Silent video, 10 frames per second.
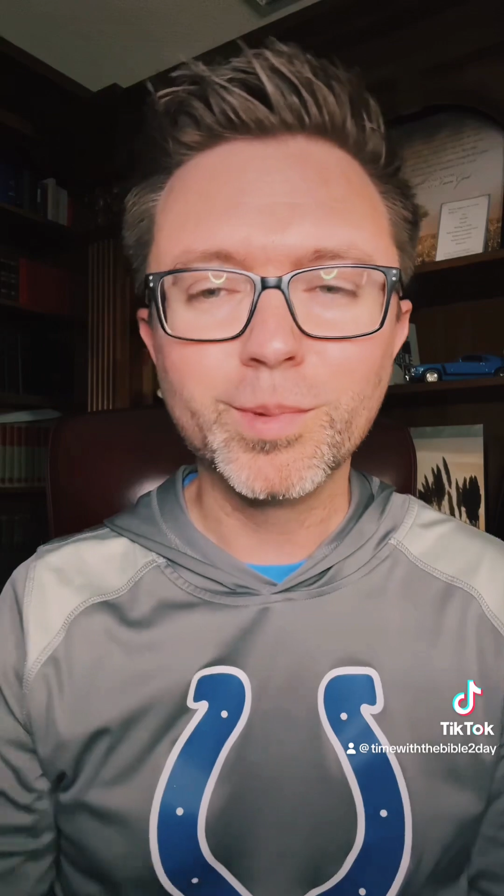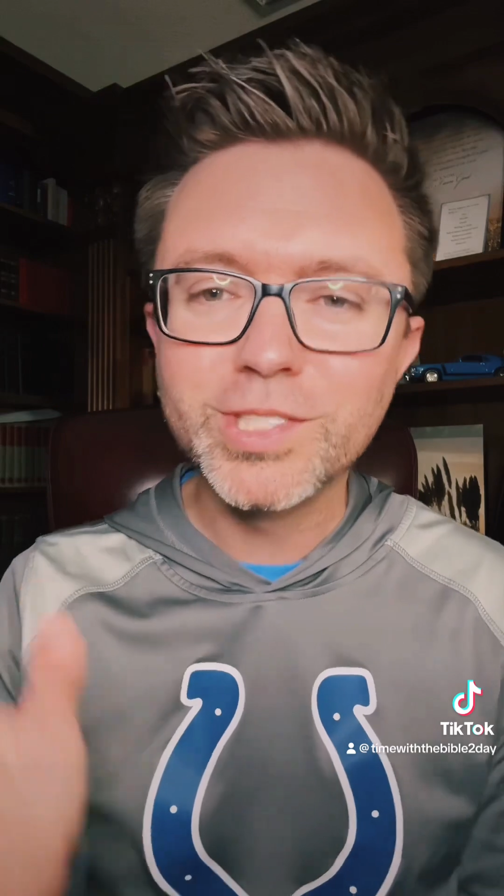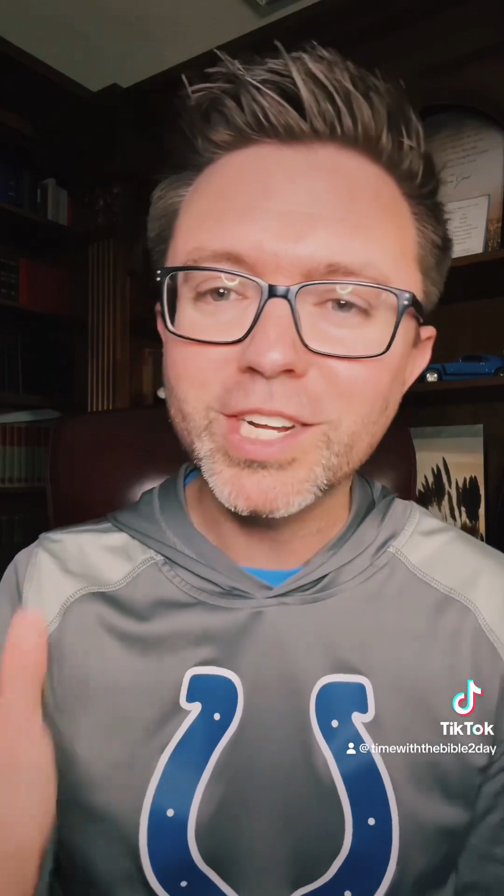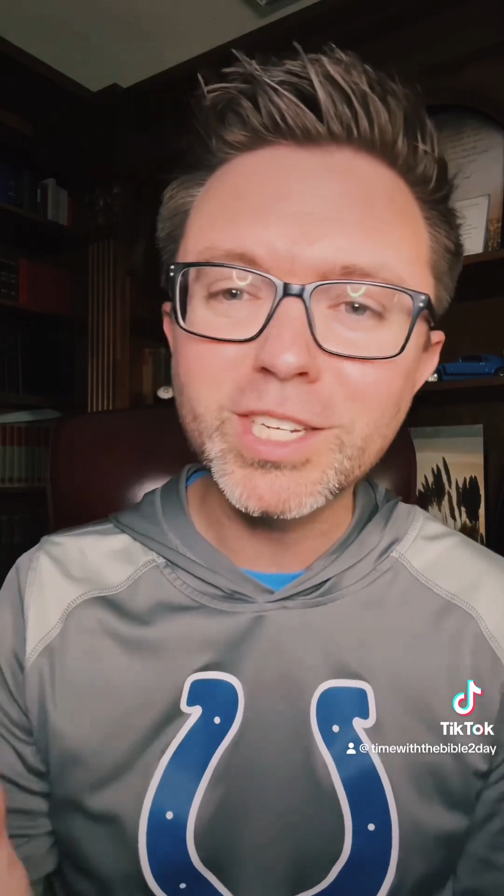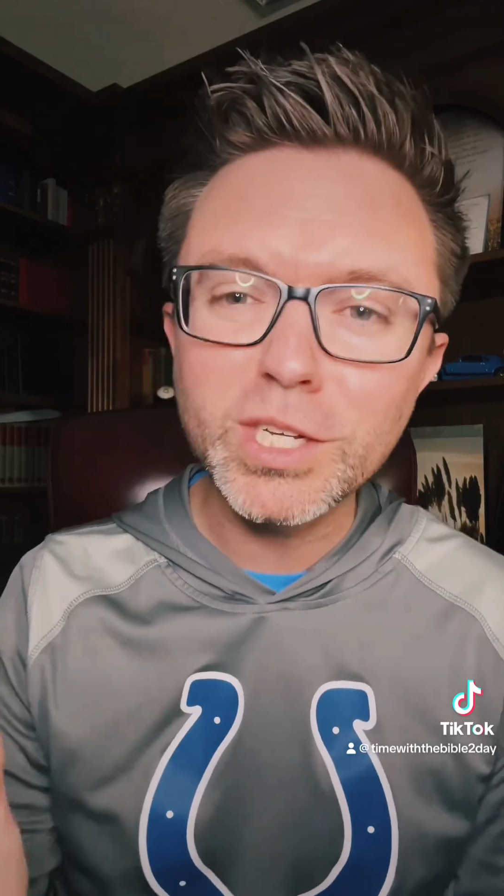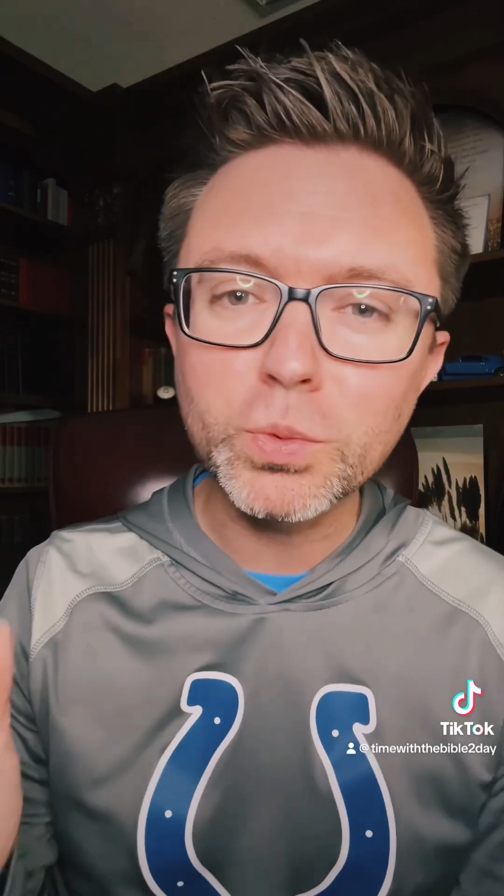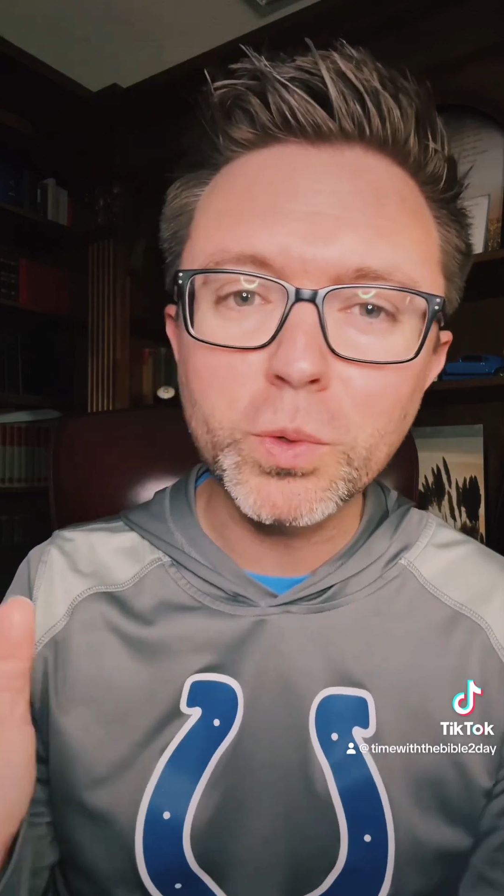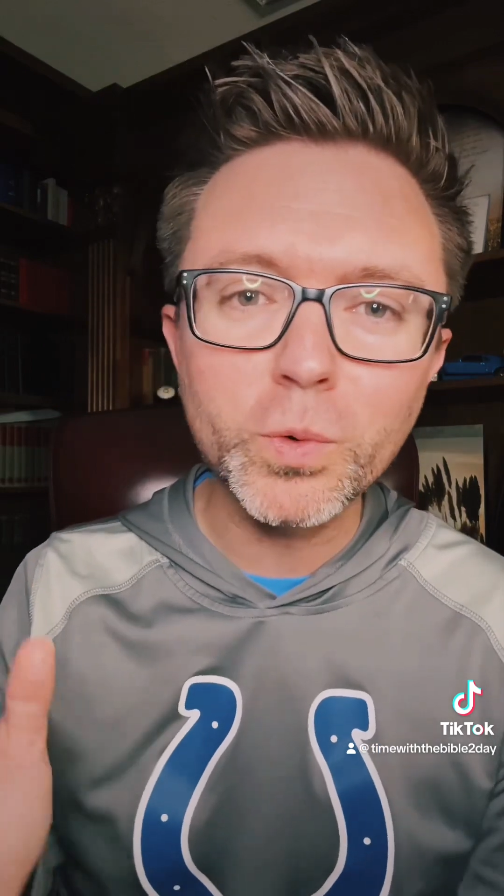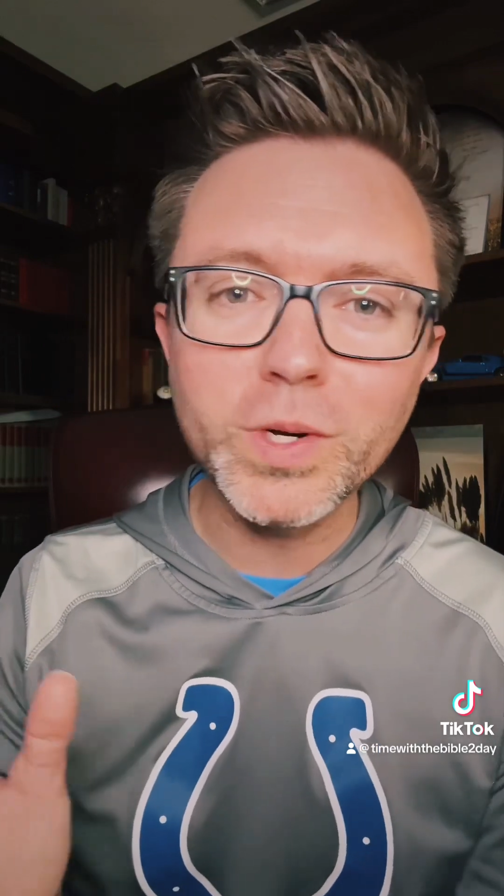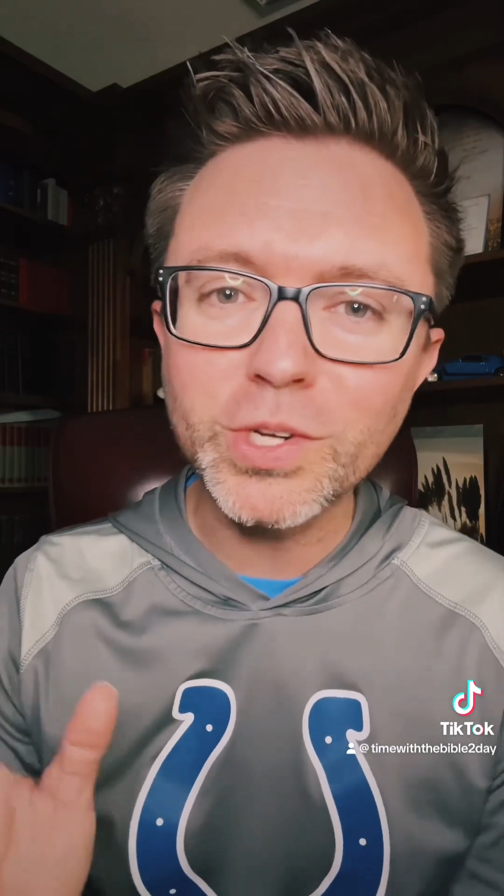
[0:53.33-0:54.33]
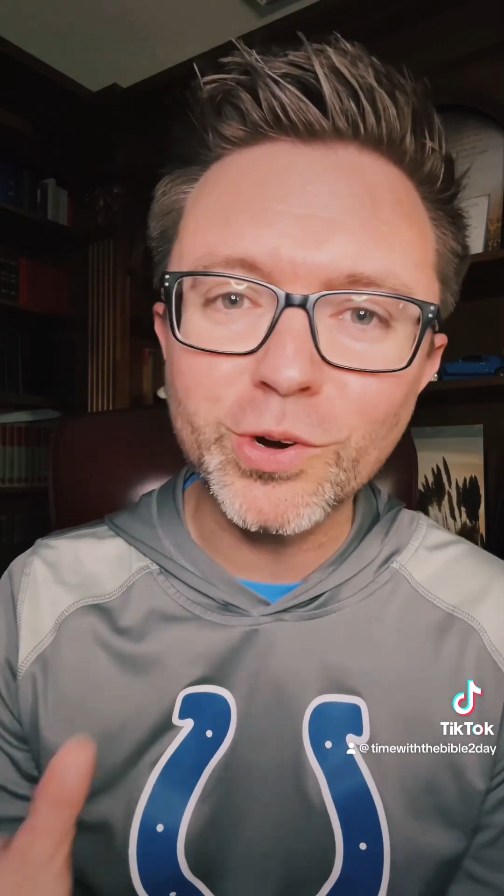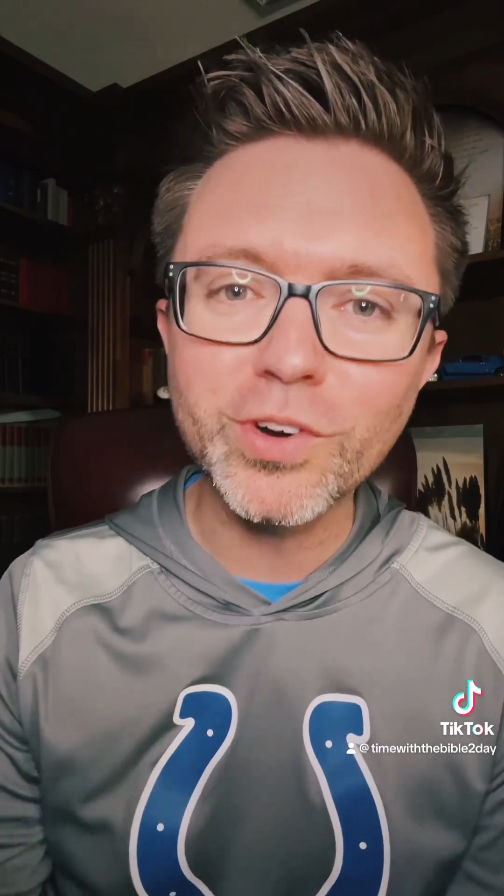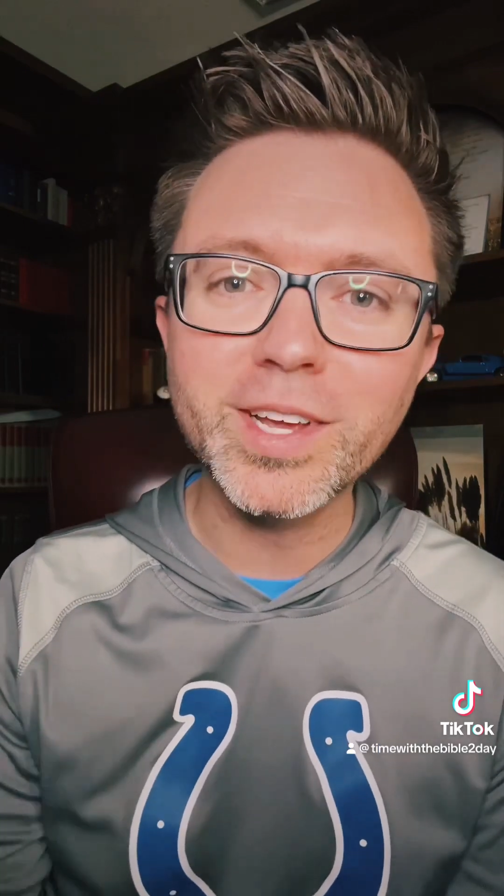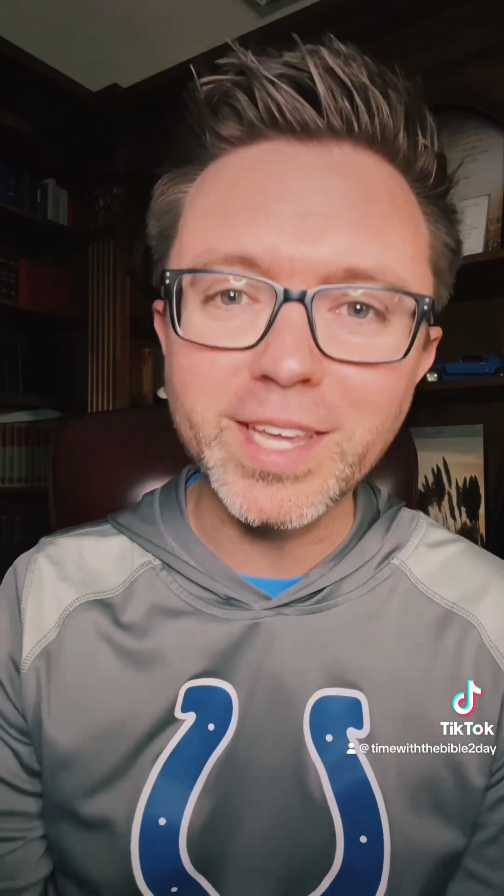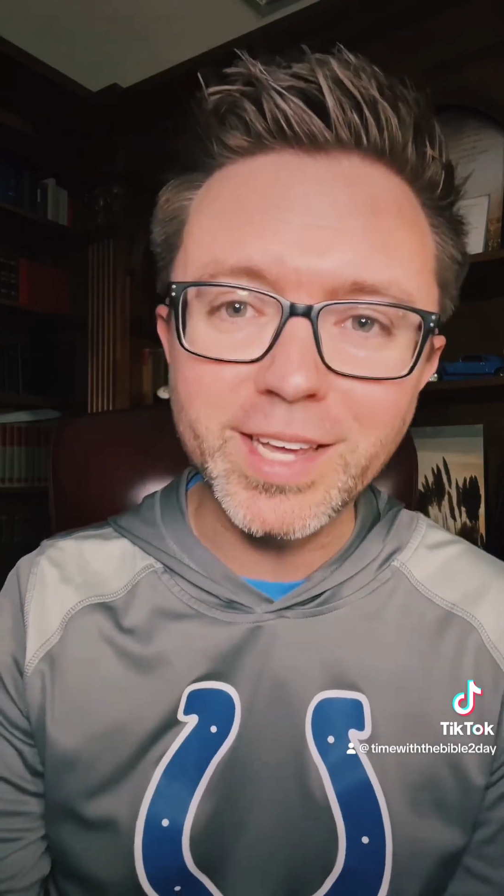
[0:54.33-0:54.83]
But Jesus will
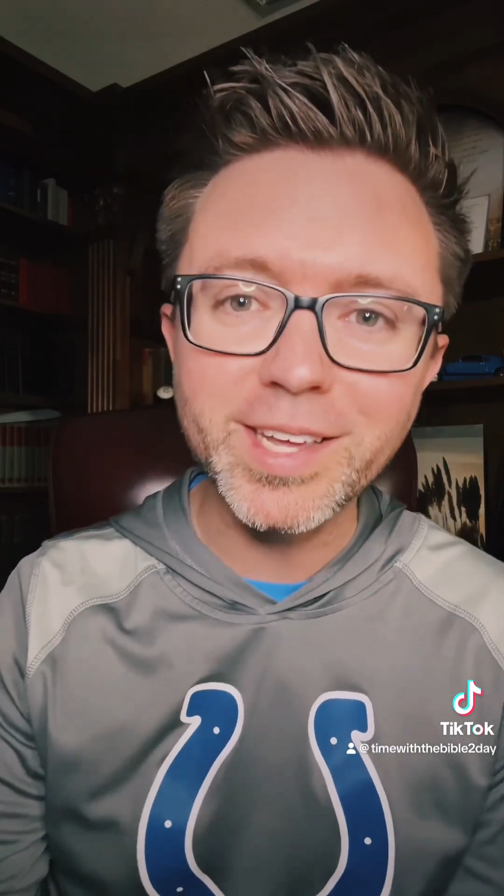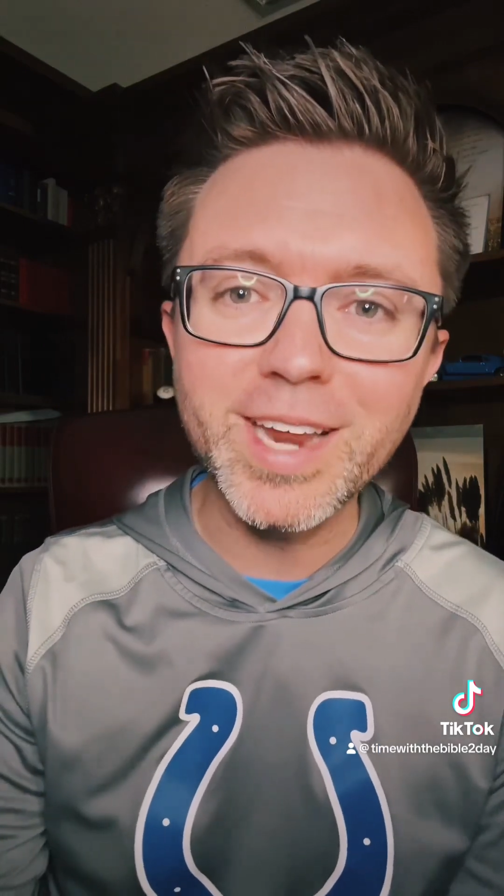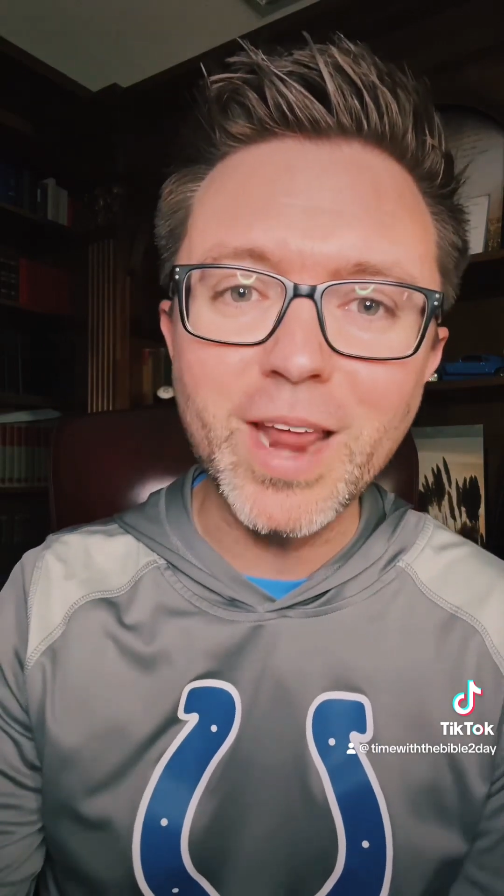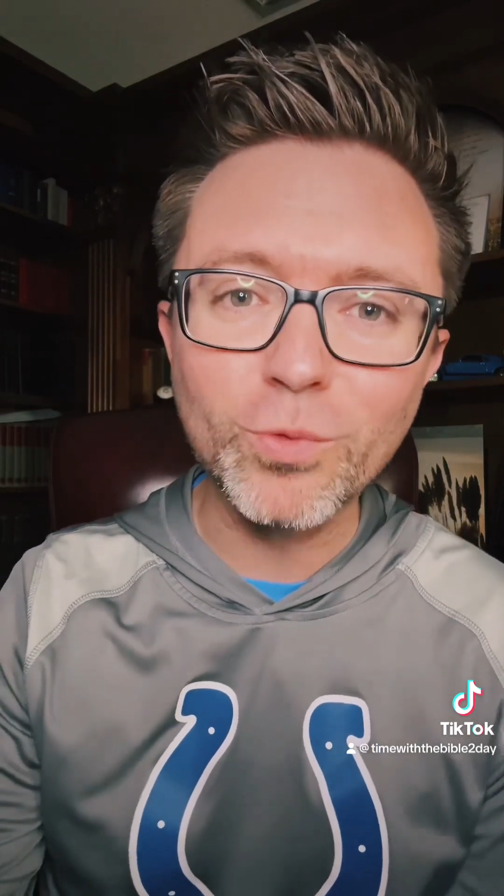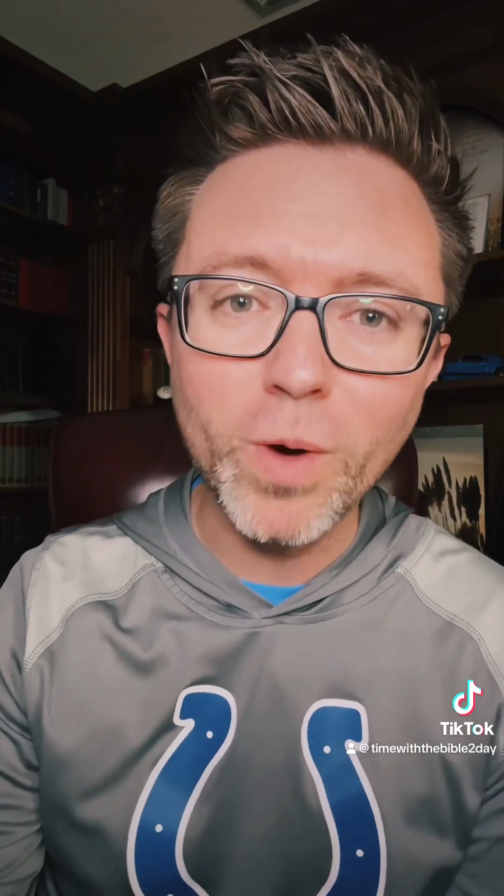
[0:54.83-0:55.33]
return again and